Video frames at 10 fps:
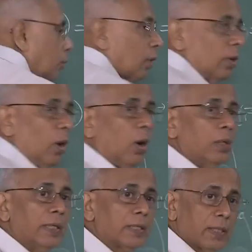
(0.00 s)
for
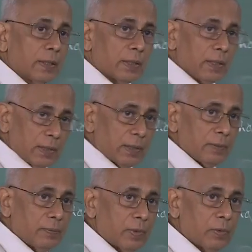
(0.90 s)
long distances,
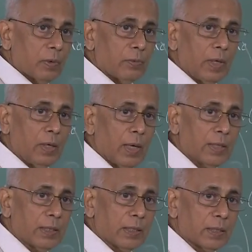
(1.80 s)
for very
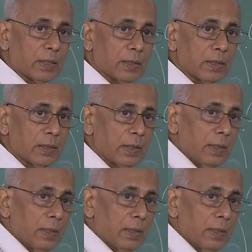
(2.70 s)
large distances,